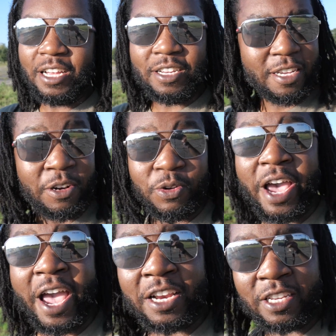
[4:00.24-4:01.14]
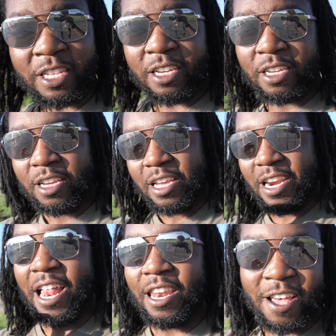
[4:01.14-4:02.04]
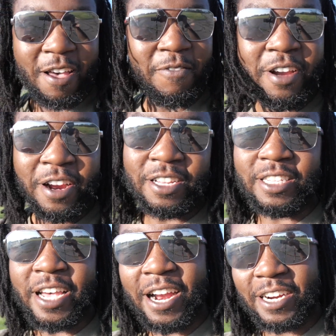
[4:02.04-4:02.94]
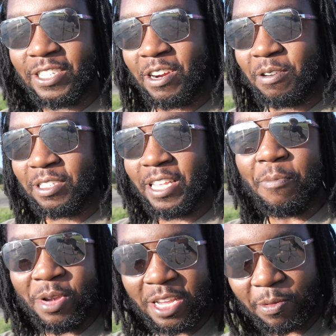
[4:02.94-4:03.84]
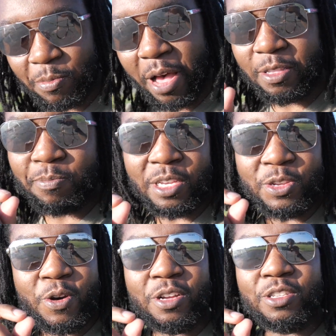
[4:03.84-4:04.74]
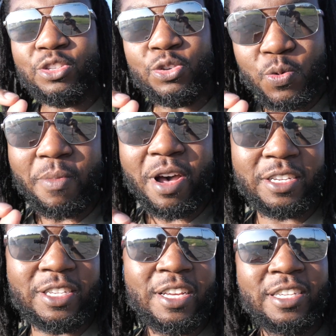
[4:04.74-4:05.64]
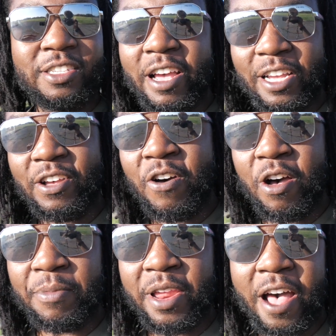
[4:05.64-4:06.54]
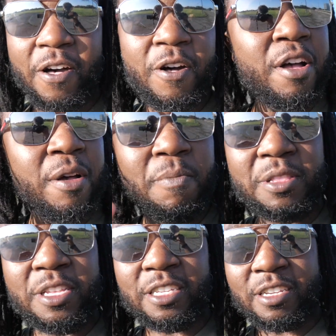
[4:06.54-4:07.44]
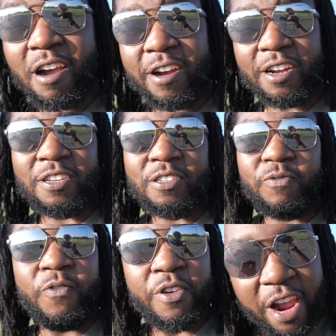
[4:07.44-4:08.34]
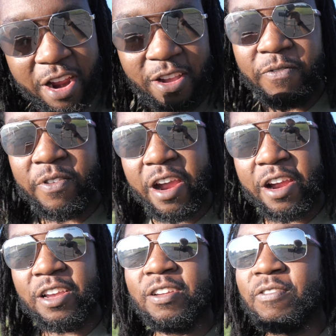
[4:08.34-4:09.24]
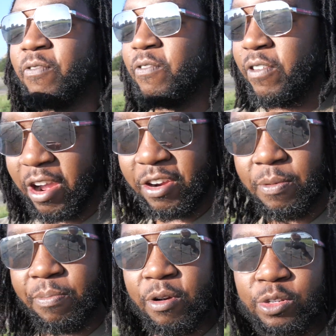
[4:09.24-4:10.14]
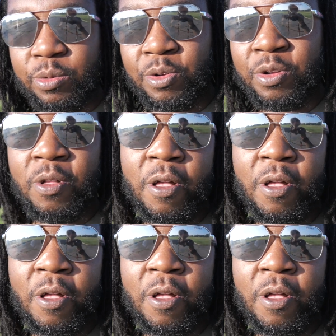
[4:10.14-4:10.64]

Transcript: it'll handle it, and I love hearing the tires chirp because that means I'm about to be doing too much so I can calm down. But this car is very, very, very approachable.